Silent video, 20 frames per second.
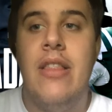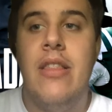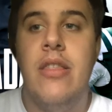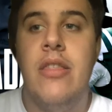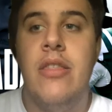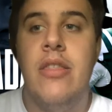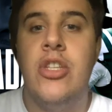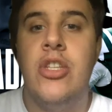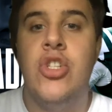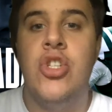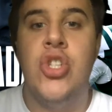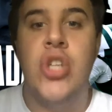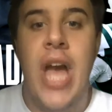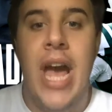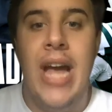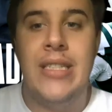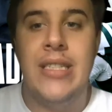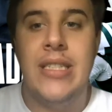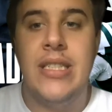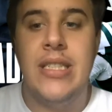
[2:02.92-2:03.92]
the
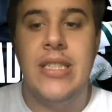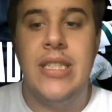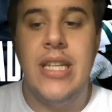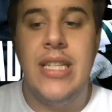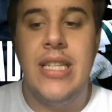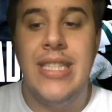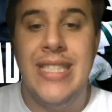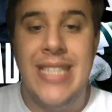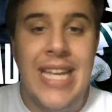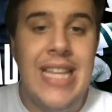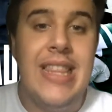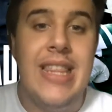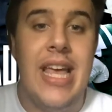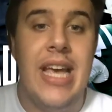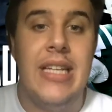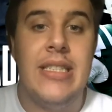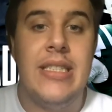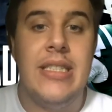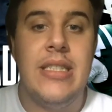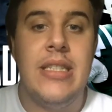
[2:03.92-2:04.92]
Jets did
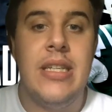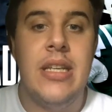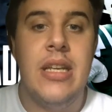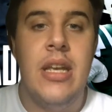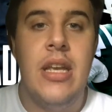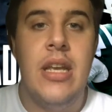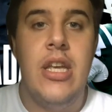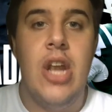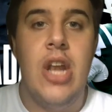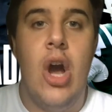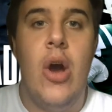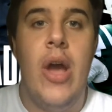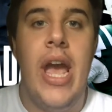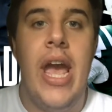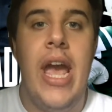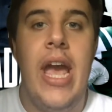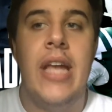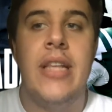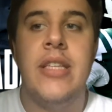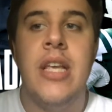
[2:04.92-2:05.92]
this. You know,
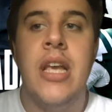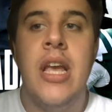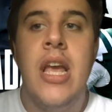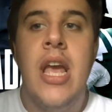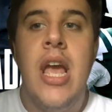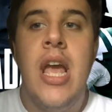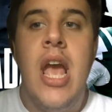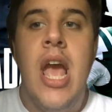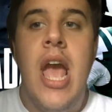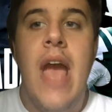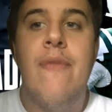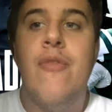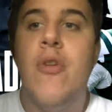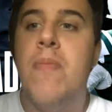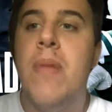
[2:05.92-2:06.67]
everybody